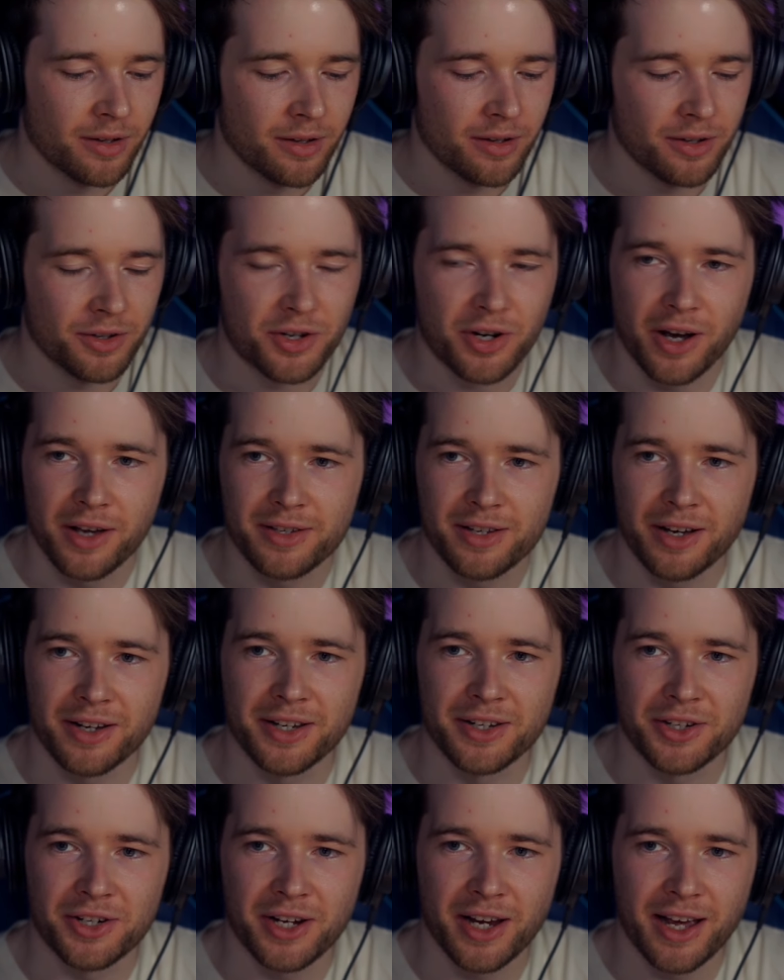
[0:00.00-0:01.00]
Charizard
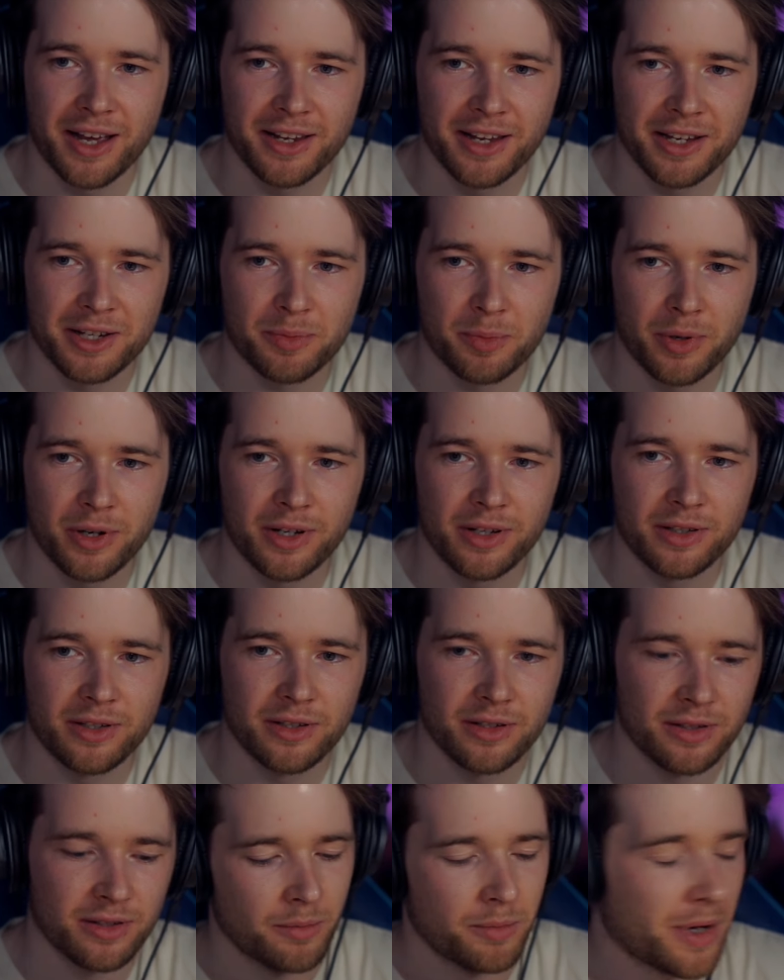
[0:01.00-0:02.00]
in chat, yes,
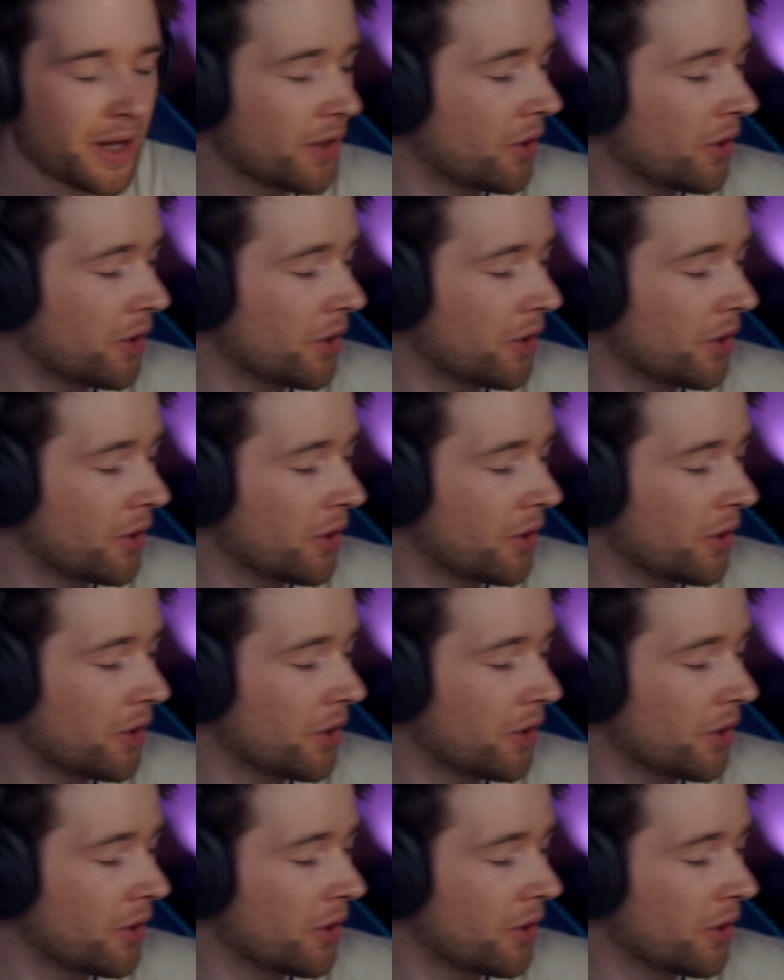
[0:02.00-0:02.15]
please. Yeah,